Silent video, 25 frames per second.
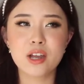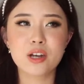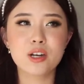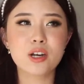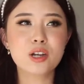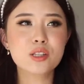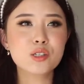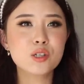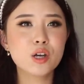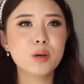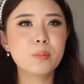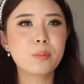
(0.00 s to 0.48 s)

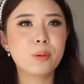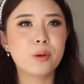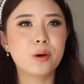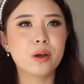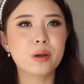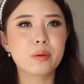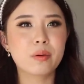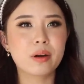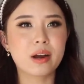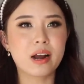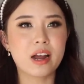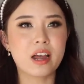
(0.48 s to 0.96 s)
Not to a
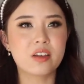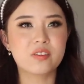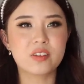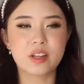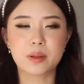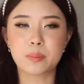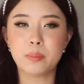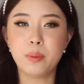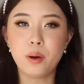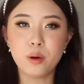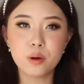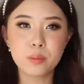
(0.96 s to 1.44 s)
point where I have
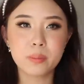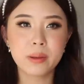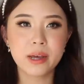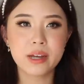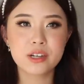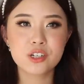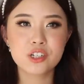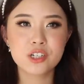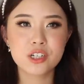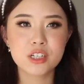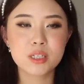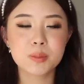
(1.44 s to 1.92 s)
like bald
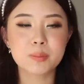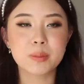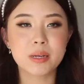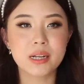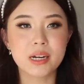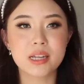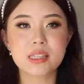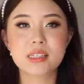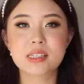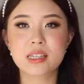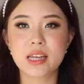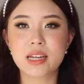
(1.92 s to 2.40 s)
patches,
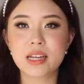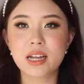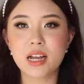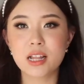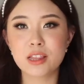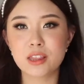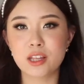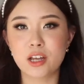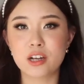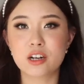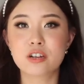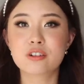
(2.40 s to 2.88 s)
but it's like
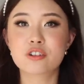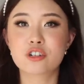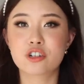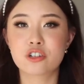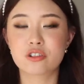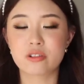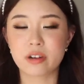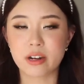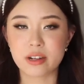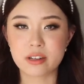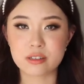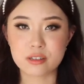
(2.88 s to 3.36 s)
a lot of
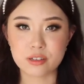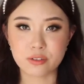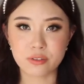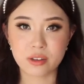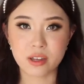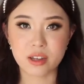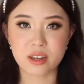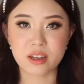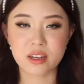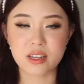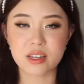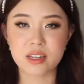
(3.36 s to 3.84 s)
strands of
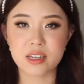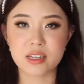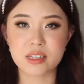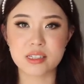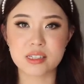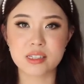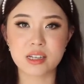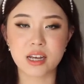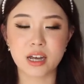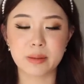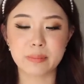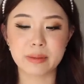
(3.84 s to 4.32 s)
hair
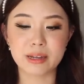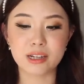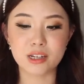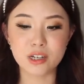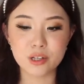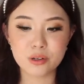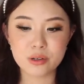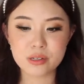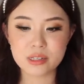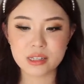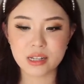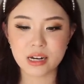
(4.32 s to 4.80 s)
is coming
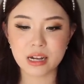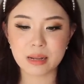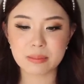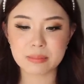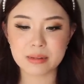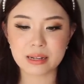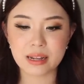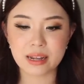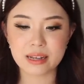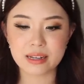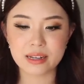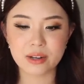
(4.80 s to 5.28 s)
loose and
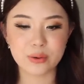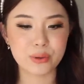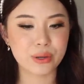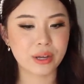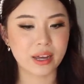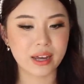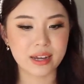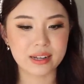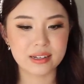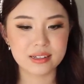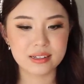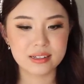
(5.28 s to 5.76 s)
I'm like,
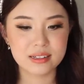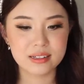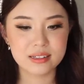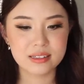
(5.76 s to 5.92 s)
okay,